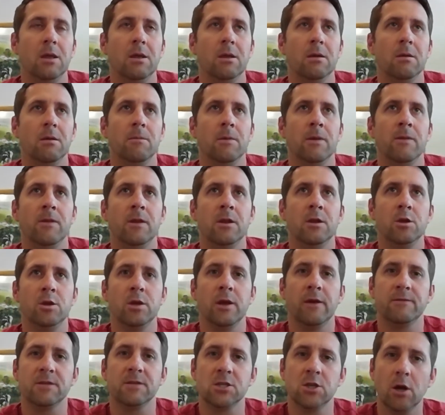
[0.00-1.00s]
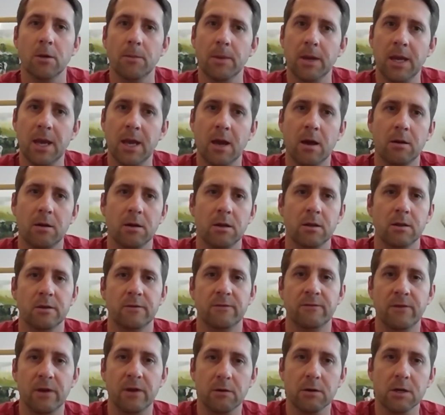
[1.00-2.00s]
And then you have Sonoma County
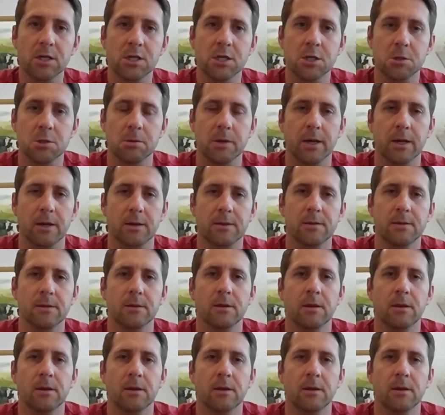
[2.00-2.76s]
that's very strict.